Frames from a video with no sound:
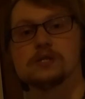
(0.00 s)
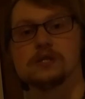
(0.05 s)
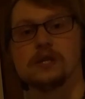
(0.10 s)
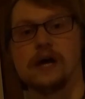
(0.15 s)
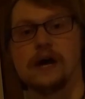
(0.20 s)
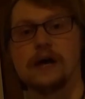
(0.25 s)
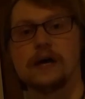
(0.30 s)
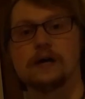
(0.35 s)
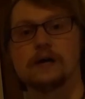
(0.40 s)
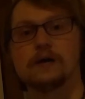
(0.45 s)

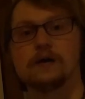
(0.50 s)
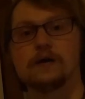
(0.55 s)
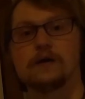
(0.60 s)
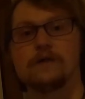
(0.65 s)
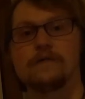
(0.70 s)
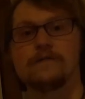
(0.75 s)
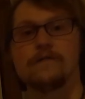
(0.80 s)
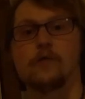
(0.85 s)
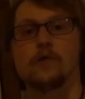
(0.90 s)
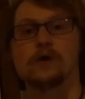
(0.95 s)
like
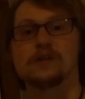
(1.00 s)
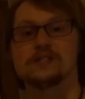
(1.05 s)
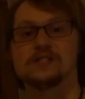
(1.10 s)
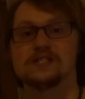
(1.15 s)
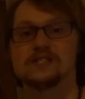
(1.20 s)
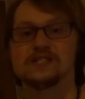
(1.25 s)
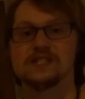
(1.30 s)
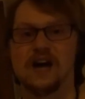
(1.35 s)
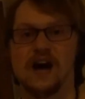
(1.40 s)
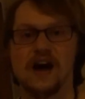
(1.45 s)
for a
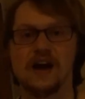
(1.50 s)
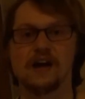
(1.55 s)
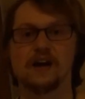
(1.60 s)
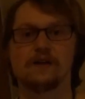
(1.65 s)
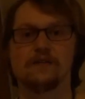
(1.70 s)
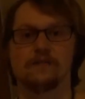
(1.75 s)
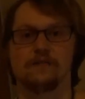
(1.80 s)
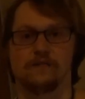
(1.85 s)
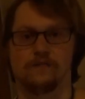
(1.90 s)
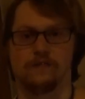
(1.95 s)

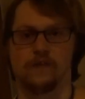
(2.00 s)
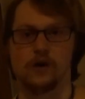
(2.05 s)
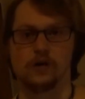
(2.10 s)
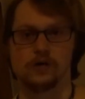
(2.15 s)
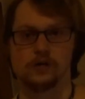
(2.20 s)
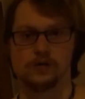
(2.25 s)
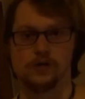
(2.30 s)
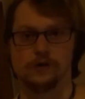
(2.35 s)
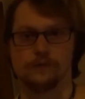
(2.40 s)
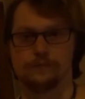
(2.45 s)
sine
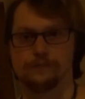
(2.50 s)
function.